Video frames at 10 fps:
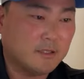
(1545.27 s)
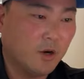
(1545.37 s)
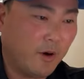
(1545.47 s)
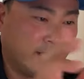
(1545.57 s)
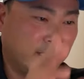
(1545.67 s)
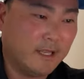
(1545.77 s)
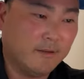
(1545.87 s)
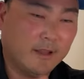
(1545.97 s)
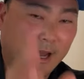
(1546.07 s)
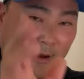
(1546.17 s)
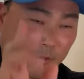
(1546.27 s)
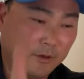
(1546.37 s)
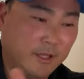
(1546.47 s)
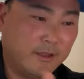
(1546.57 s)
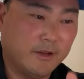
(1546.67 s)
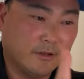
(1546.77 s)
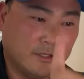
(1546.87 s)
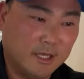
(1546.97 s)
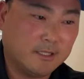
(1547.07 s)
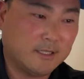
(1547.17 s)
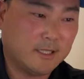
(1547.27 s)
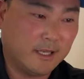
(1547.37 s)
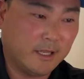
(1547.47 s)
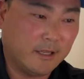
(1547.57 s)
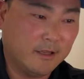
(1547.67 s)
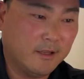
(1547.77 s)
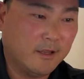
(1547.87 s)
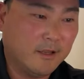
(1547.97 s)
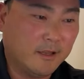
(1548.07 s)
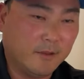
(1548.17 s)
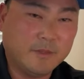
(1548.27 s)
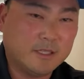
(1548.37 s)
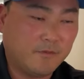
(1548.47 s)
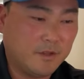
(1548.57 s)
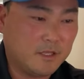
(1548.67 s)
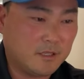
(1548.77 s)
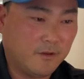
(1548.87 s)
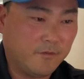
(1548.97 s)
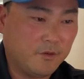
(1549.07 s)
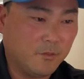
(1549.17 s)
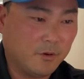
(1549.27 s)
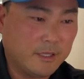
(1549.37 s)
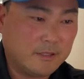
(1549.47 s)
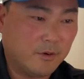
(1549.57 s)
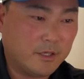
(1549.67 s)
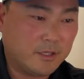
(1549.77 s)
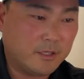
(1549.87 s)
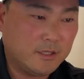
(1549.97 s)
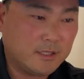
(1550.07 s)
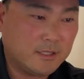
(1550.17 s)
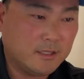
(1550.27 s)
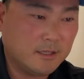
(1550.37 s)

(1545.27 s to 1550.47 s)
No, I didn't. I will get there in just a second. Let me just finish a few more of these questions.